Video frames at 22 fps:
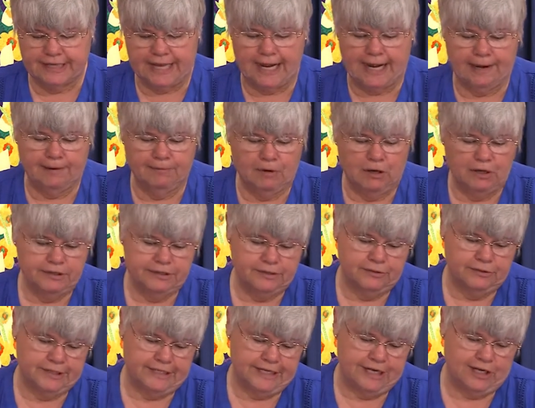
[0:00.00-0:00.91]
And I'm also
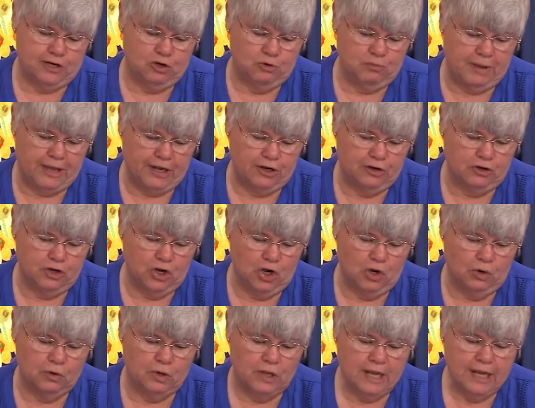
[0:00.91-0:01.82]
seeing you made a
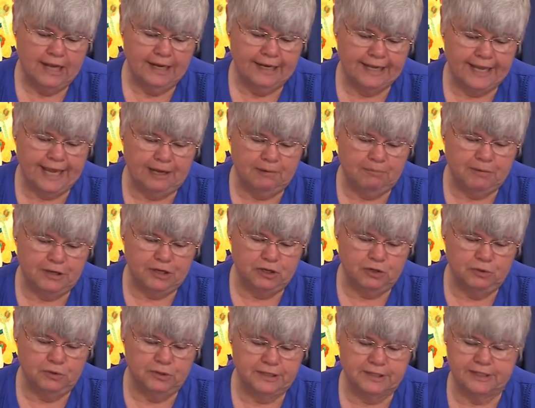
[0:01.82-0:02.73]
note, can be
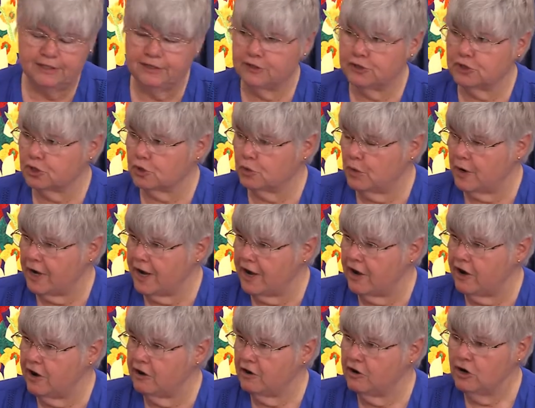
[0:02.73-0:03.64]
used in a
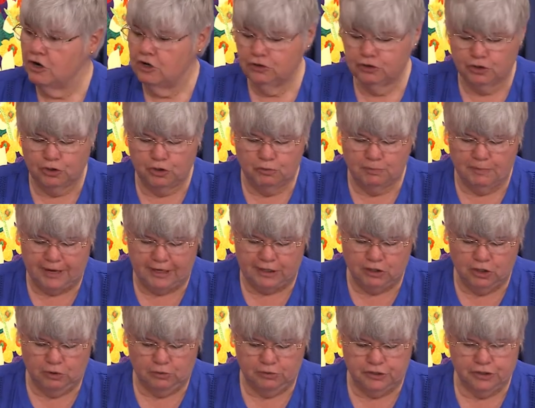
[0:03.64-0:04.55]
square, so you make
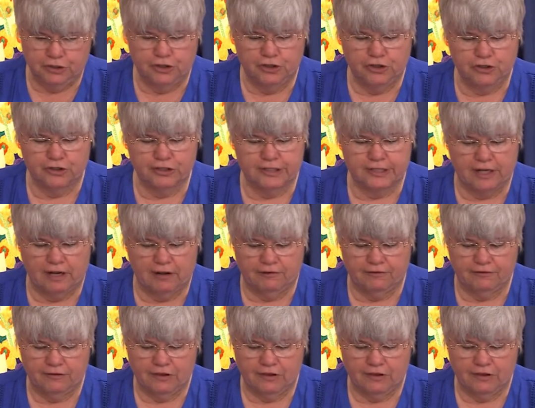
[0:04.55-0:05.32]
notes to yourself.